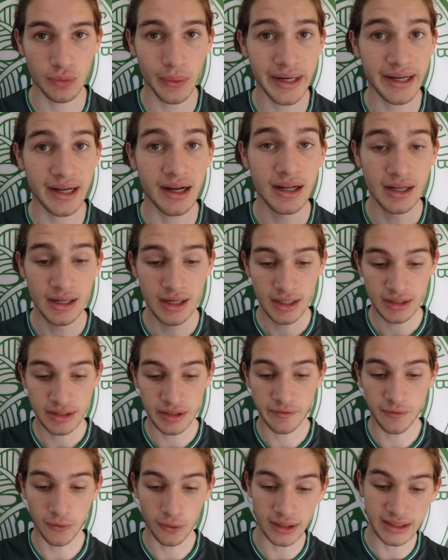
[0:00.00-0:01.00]
winger to
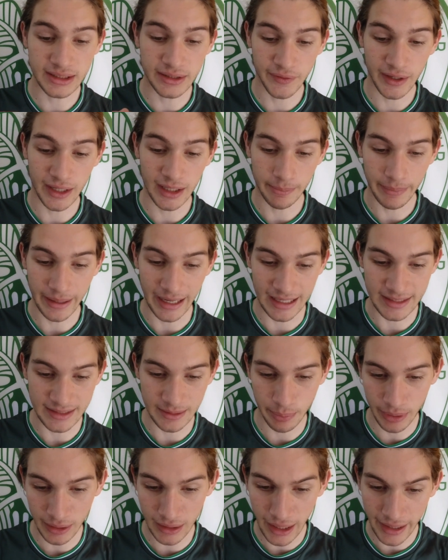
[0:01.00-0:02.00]
fully develop as a
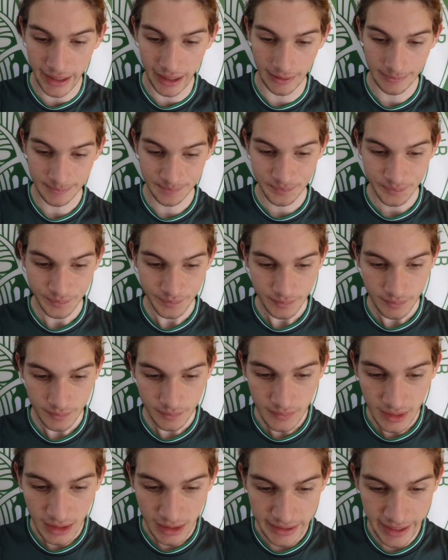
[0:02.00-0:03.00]
player.
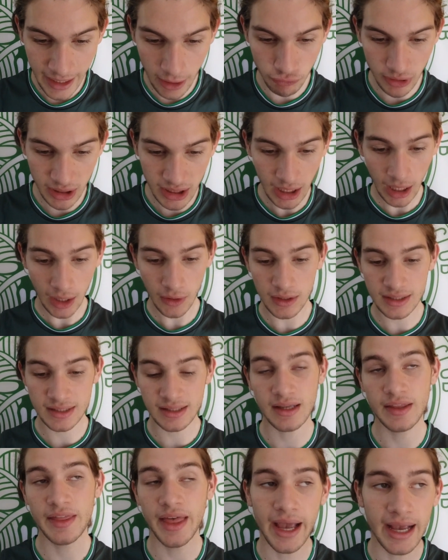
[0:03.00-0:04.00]
Now, regardless,
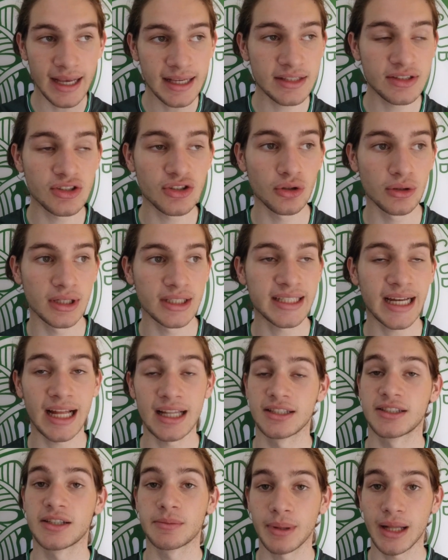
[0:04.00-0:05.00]
there is still a
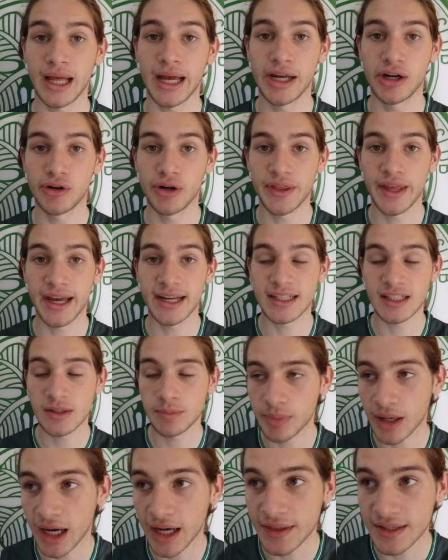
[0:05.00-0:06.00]
talented player in there
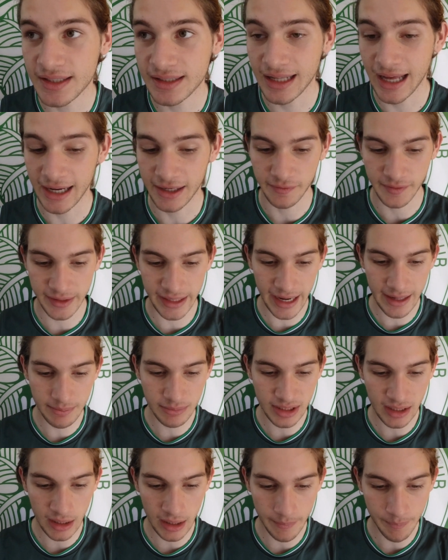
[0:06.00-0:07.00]
despite this lack of game
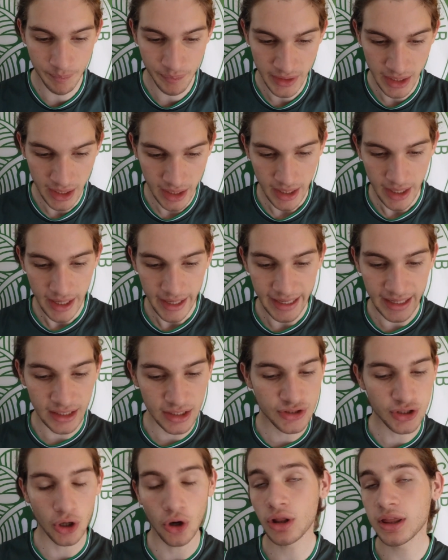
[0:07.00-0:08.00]
time. In
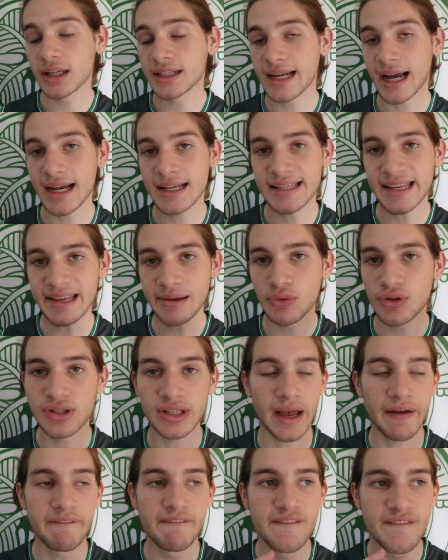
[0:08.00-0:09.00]
his early days, he was
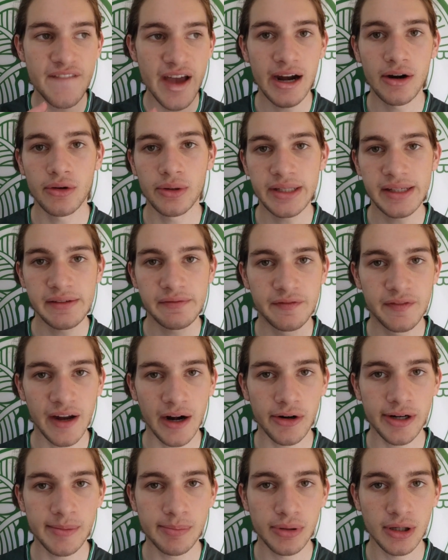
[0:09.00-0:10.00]
a very,
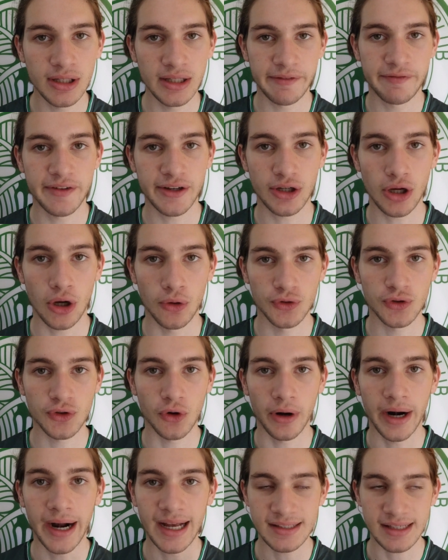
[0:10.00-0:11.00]
very prolific goal
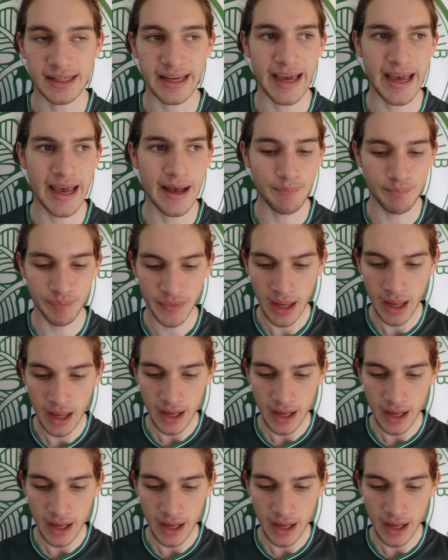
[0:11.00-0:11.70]
scorer as a cam,